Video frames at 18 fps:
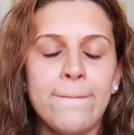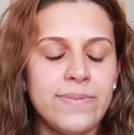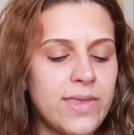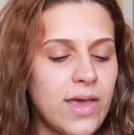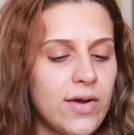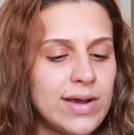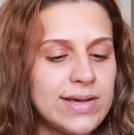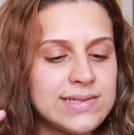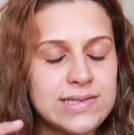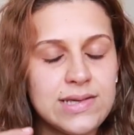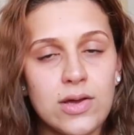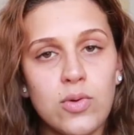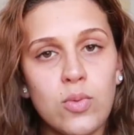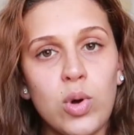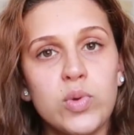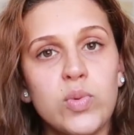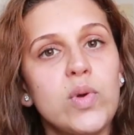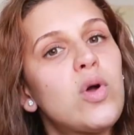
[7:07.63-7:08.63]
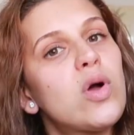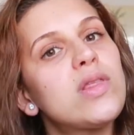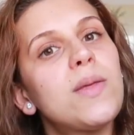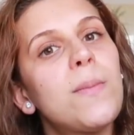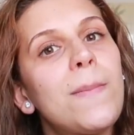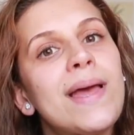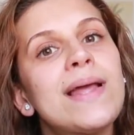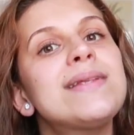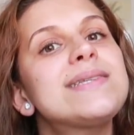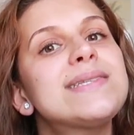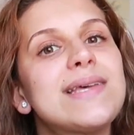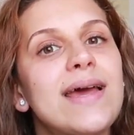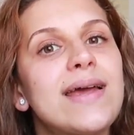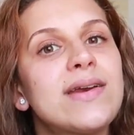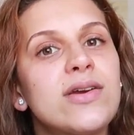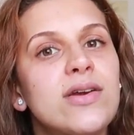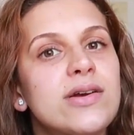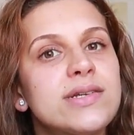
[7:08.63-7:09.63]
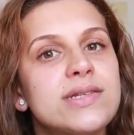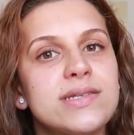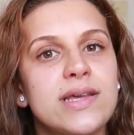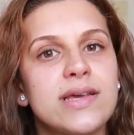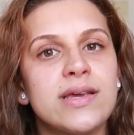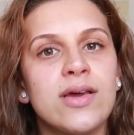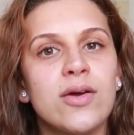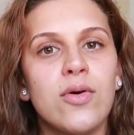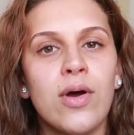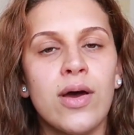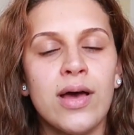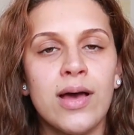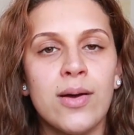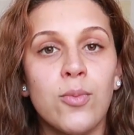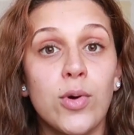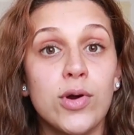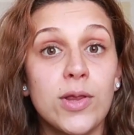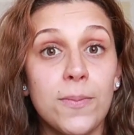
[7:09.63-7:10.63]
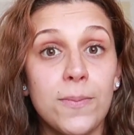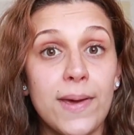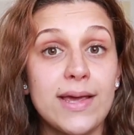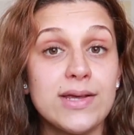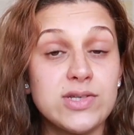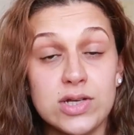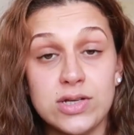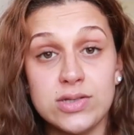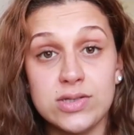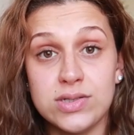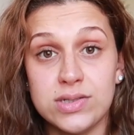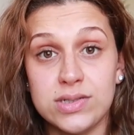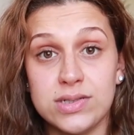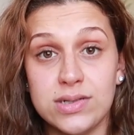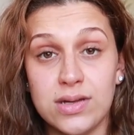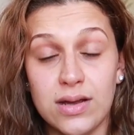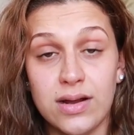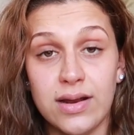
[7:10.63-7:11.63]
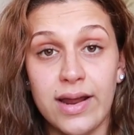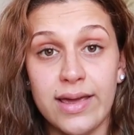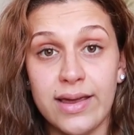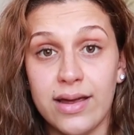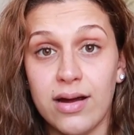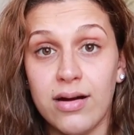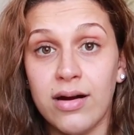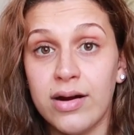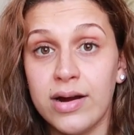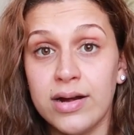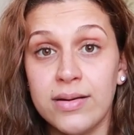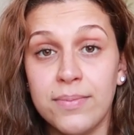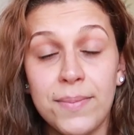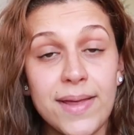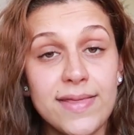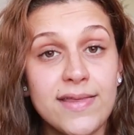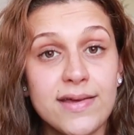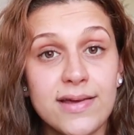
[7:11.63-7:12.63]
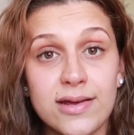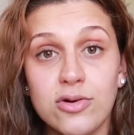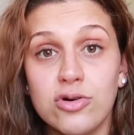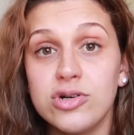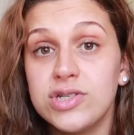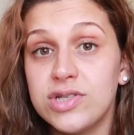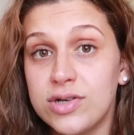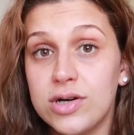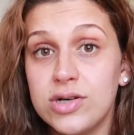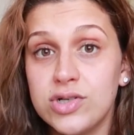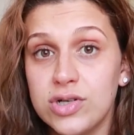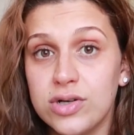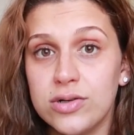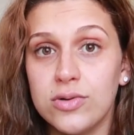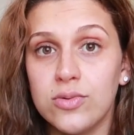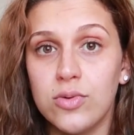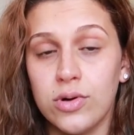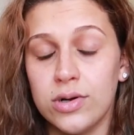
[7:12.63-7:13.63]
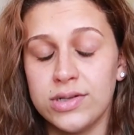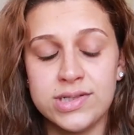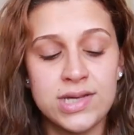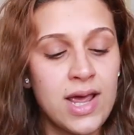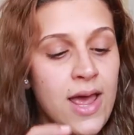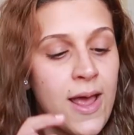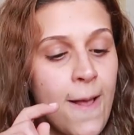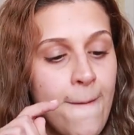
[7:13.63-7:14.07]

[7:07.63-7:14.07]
there is what we call the bedside nursing um, where the patients like are in medical or surgical wards